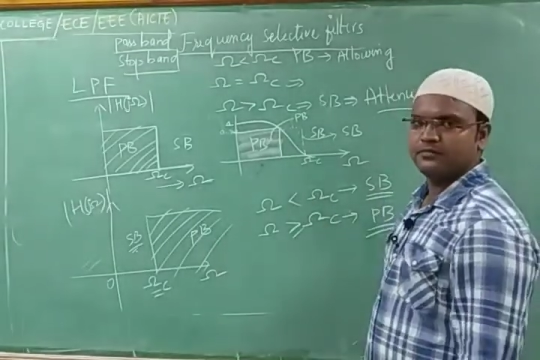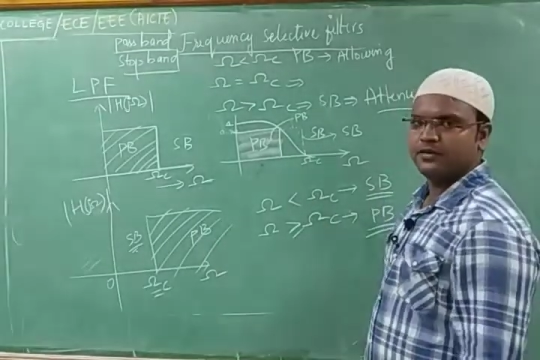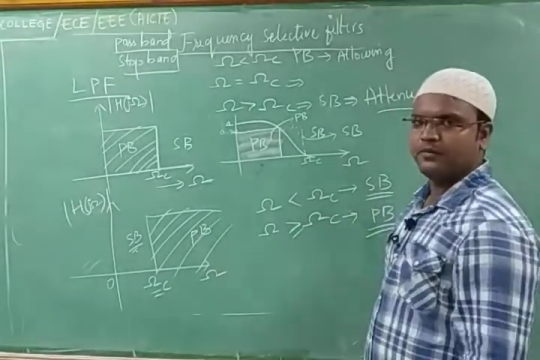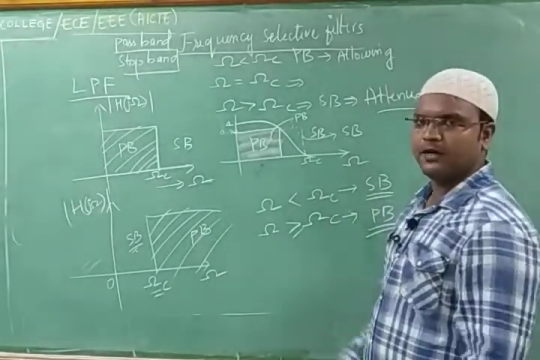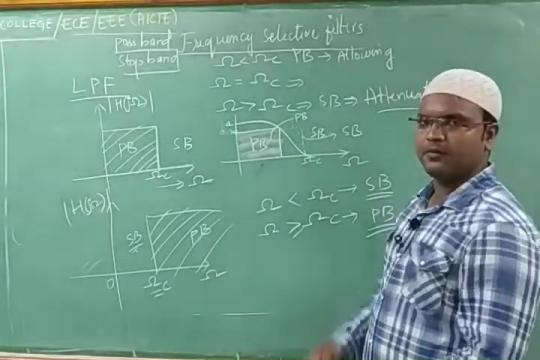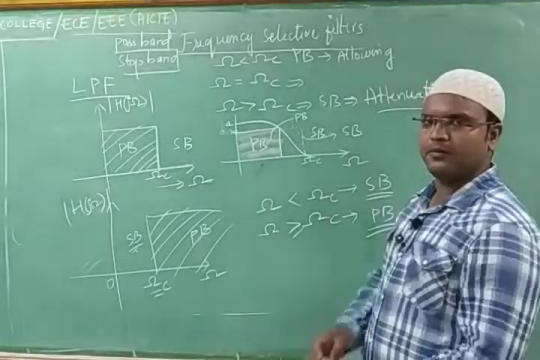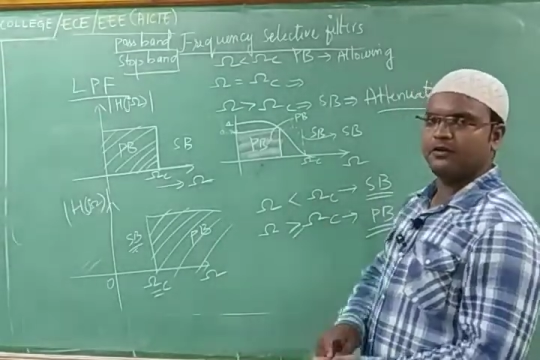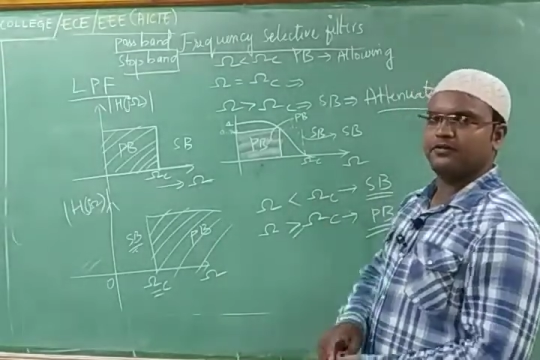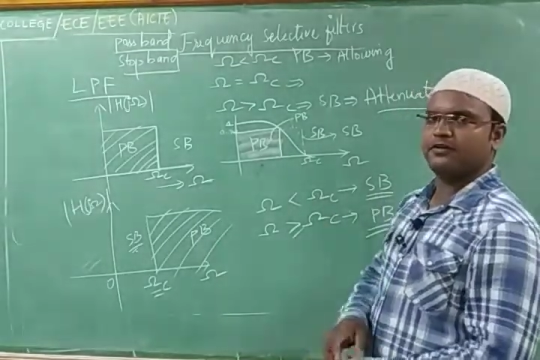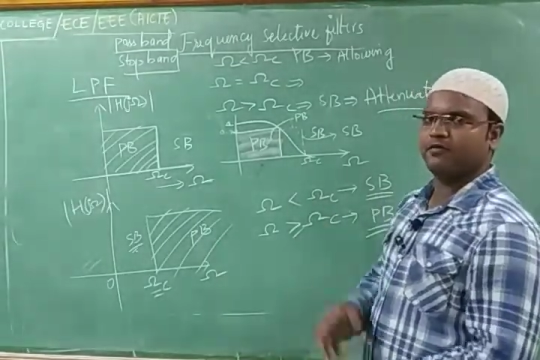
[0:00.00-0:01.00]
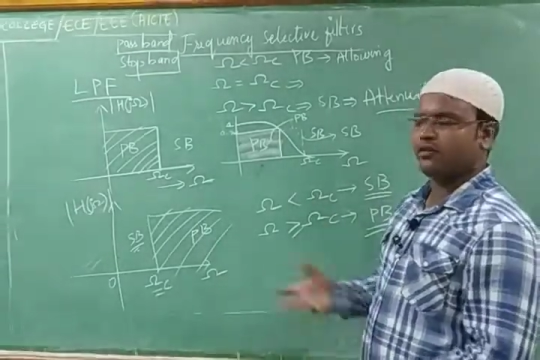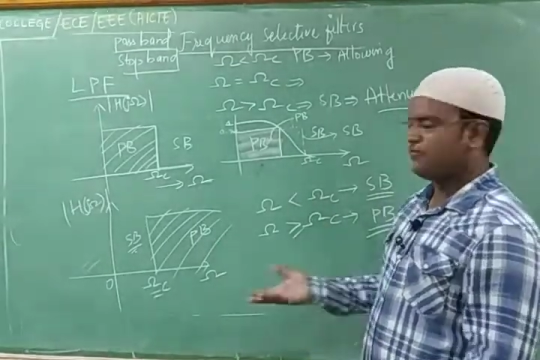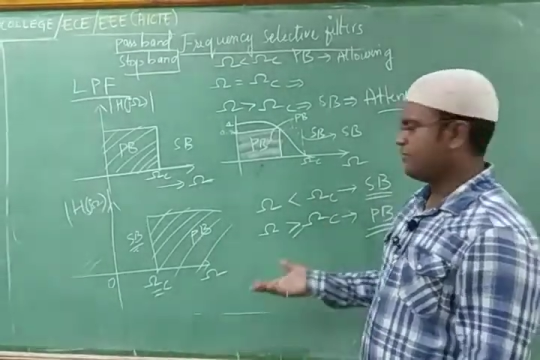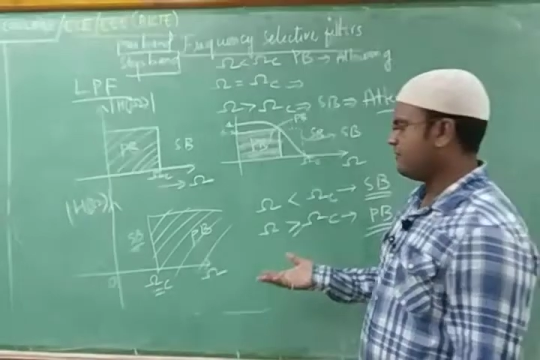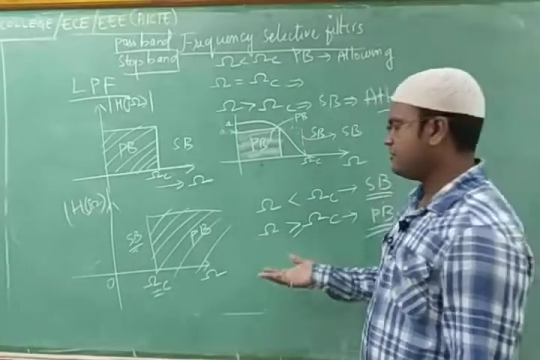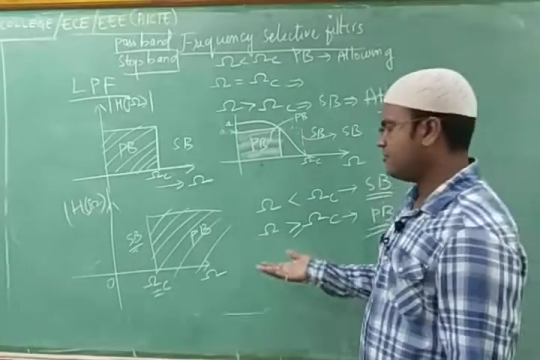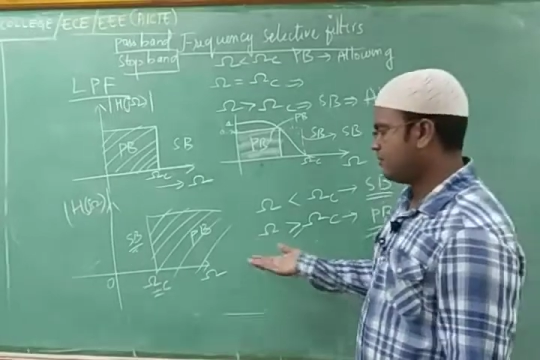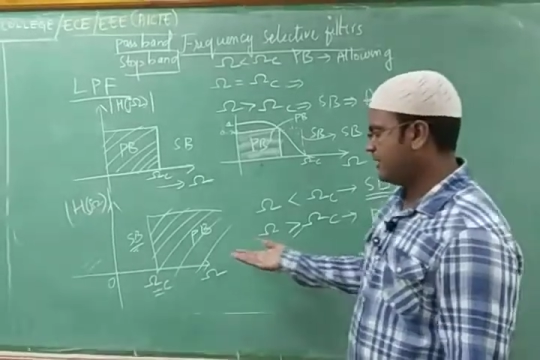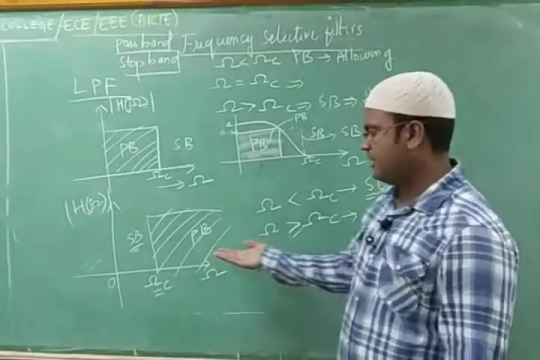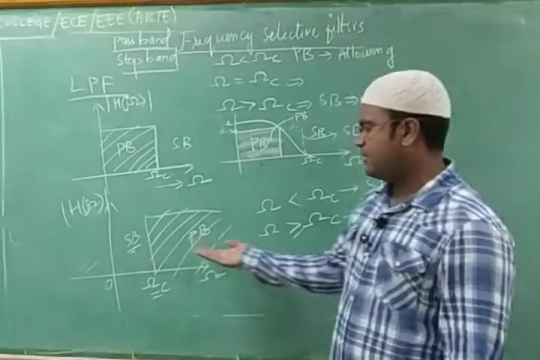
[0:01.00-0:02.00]
Depend upon till what frequency you
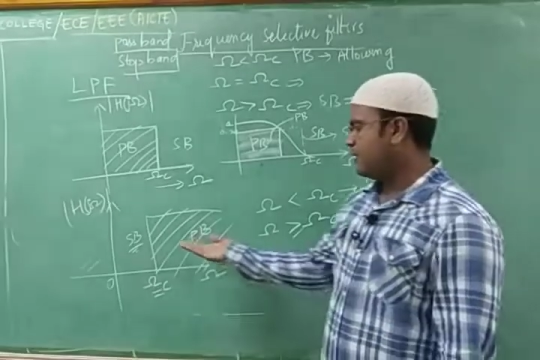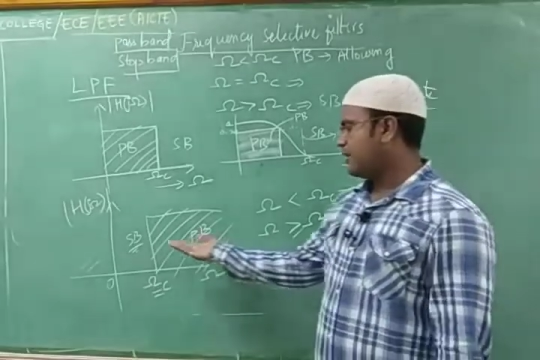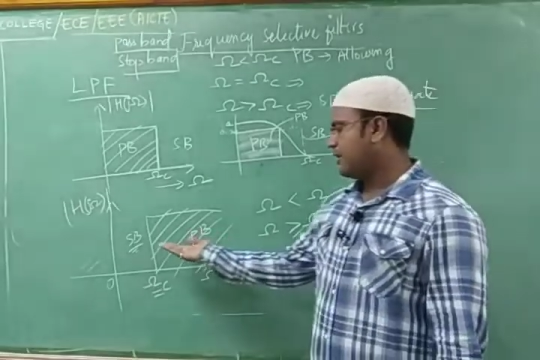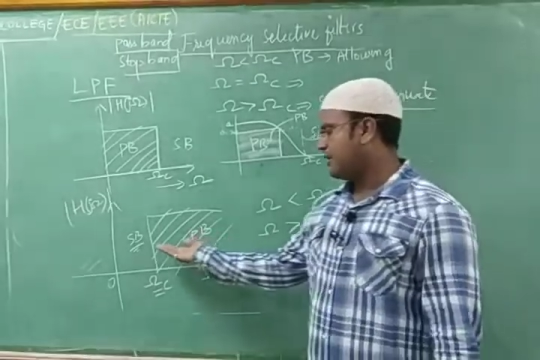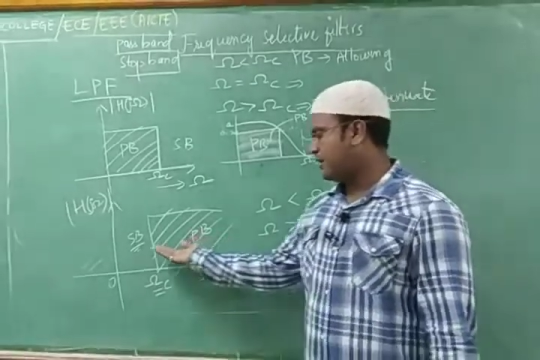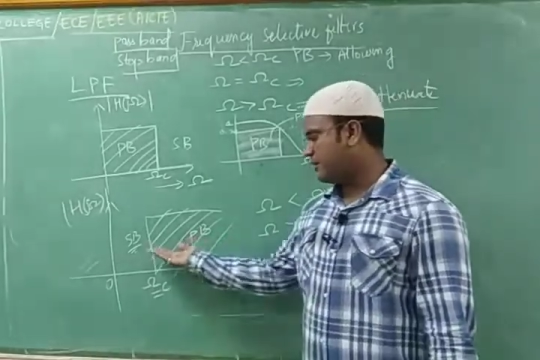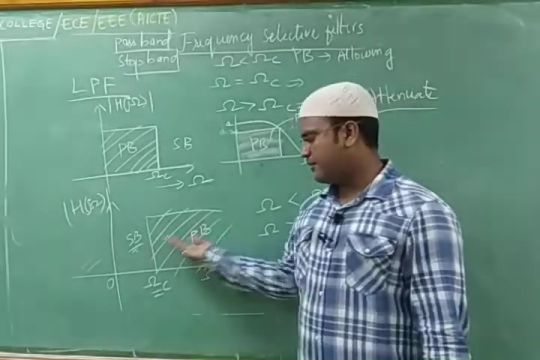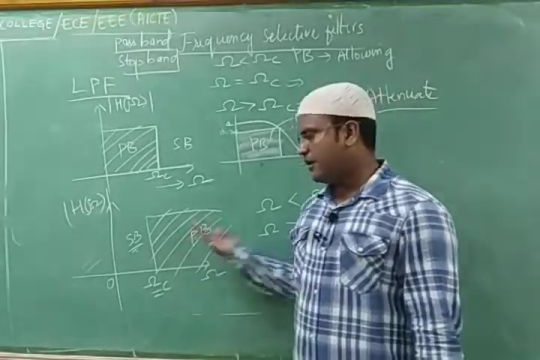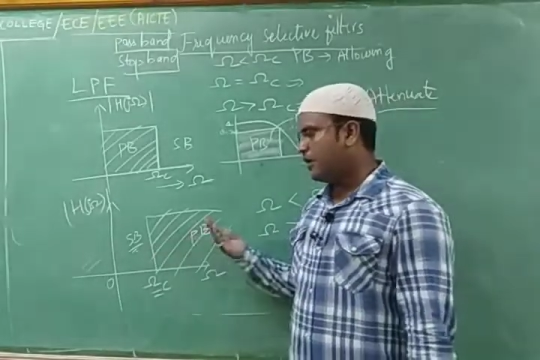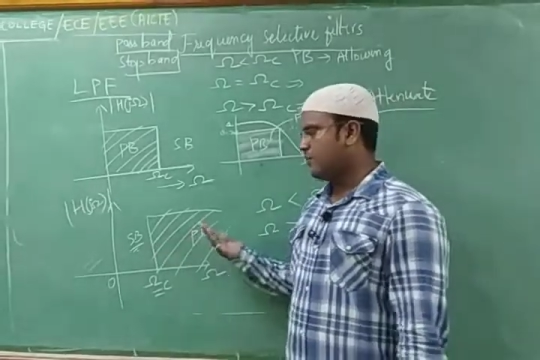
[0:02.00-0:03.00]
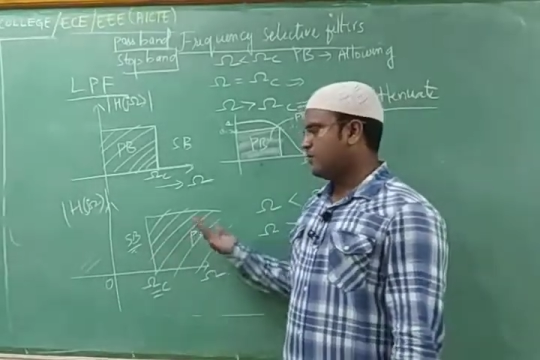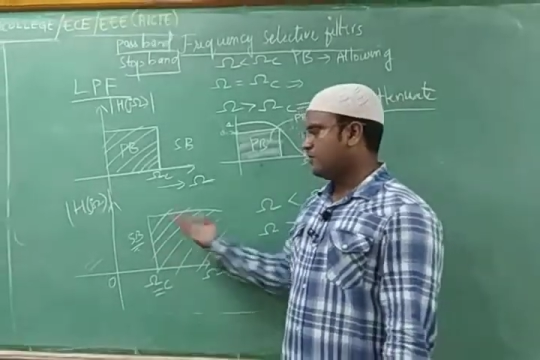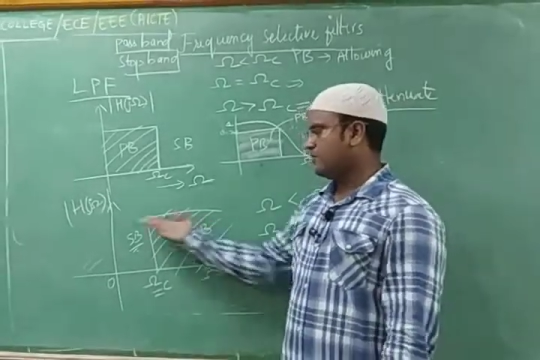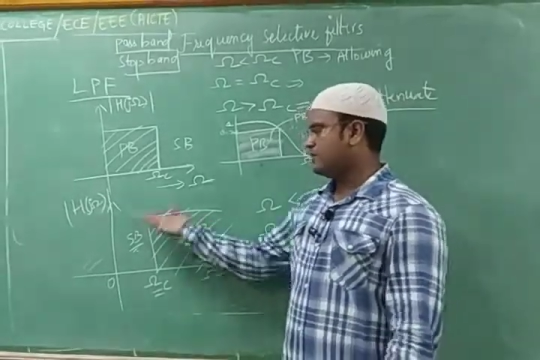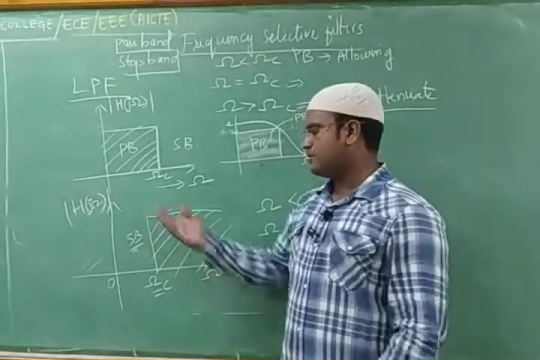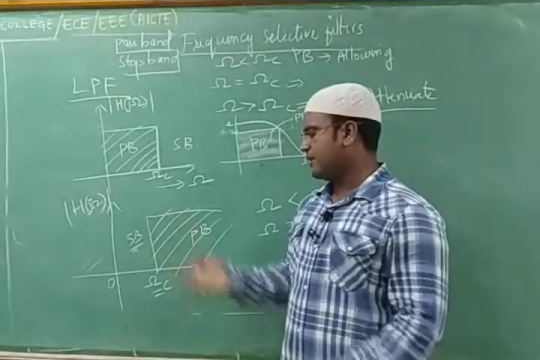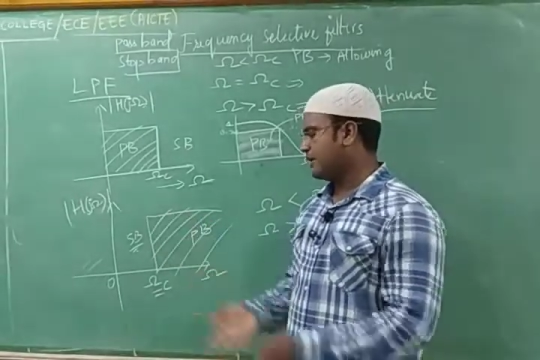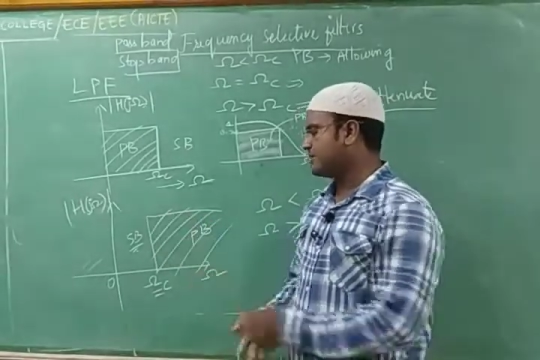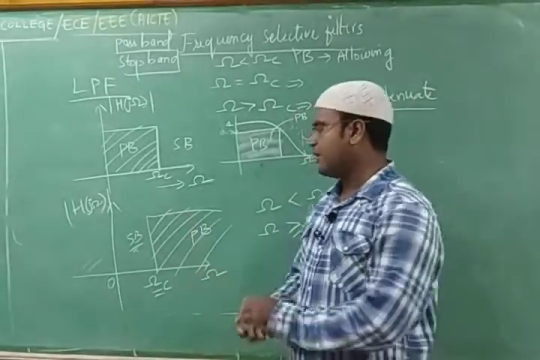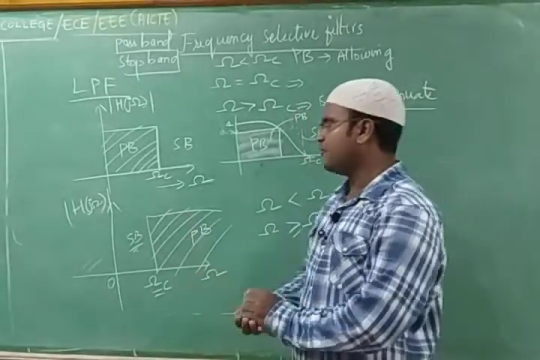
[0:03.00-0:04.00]
applied, till that it will allow. So this is an
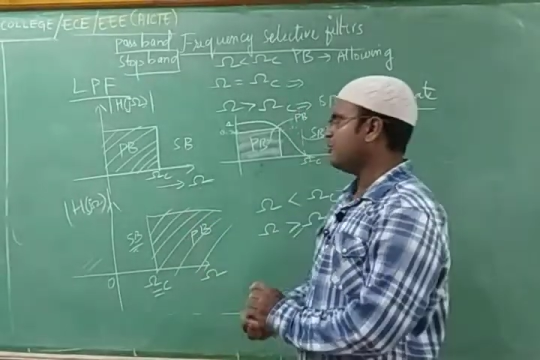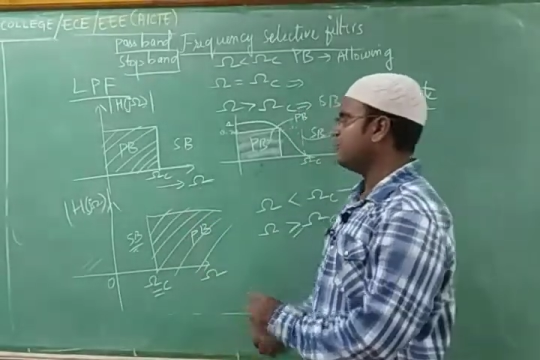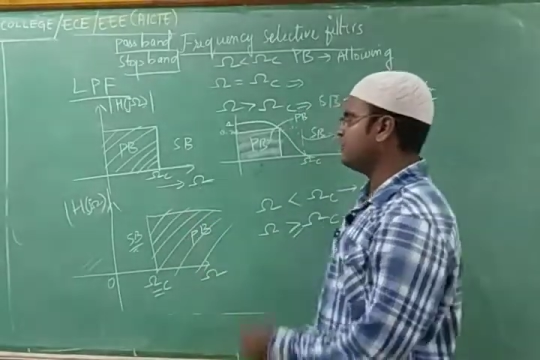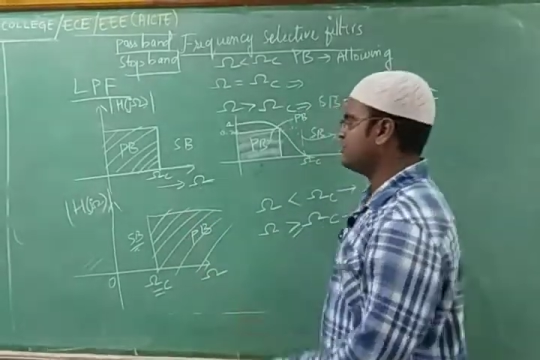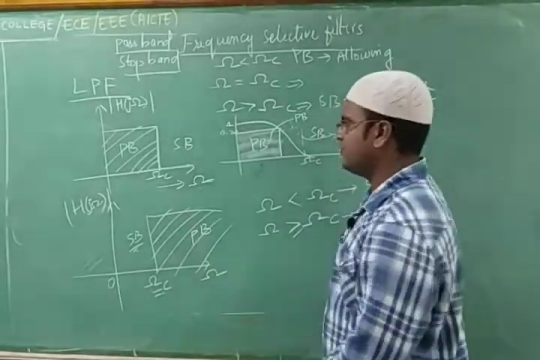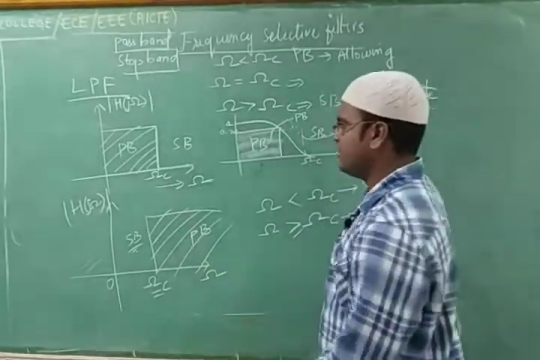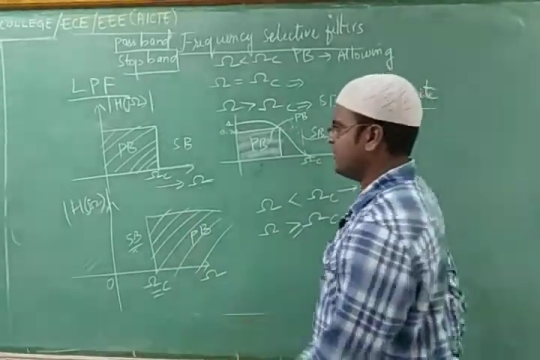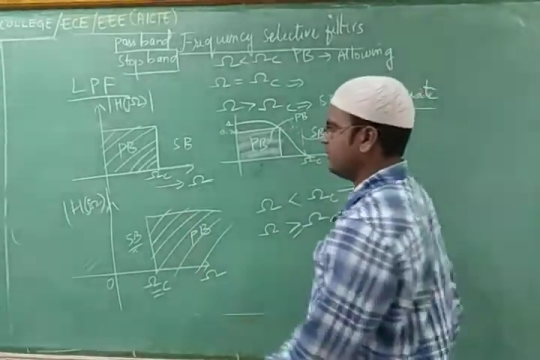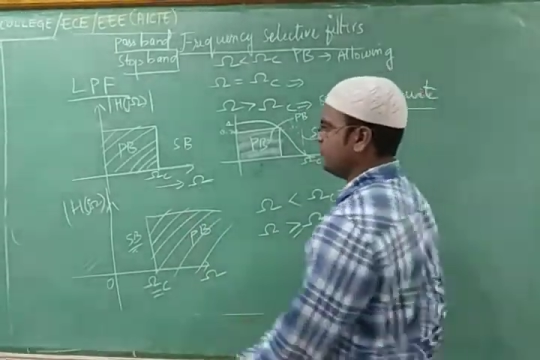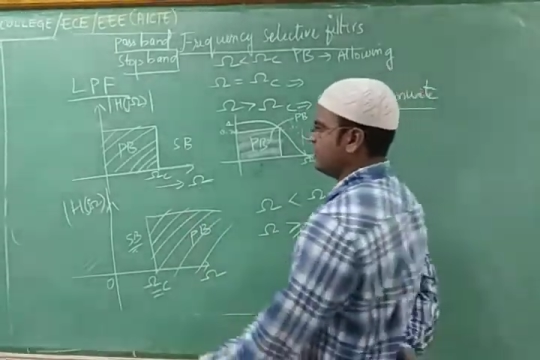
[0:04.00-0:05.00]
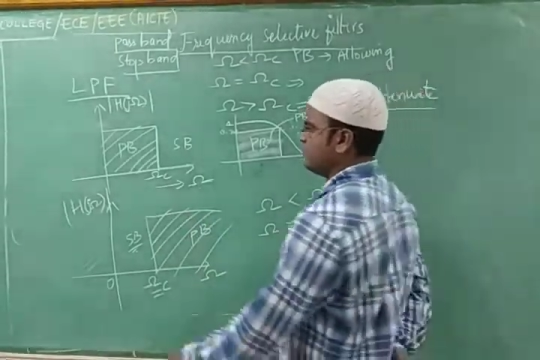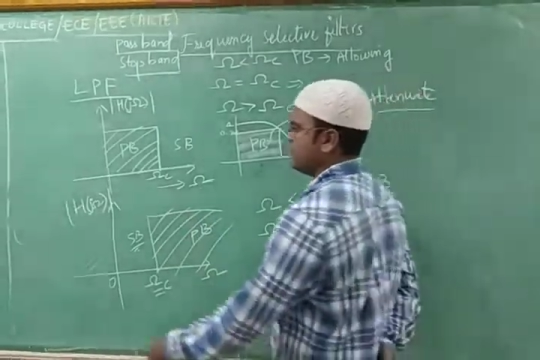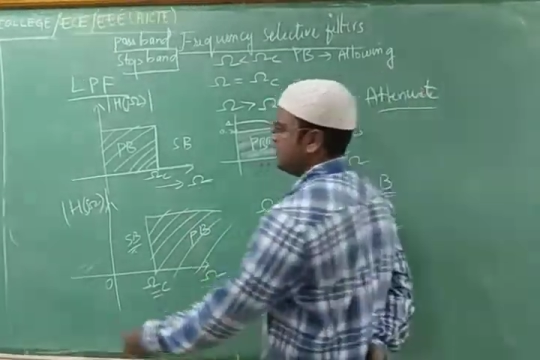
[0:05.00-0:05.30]
example of what type of filter we are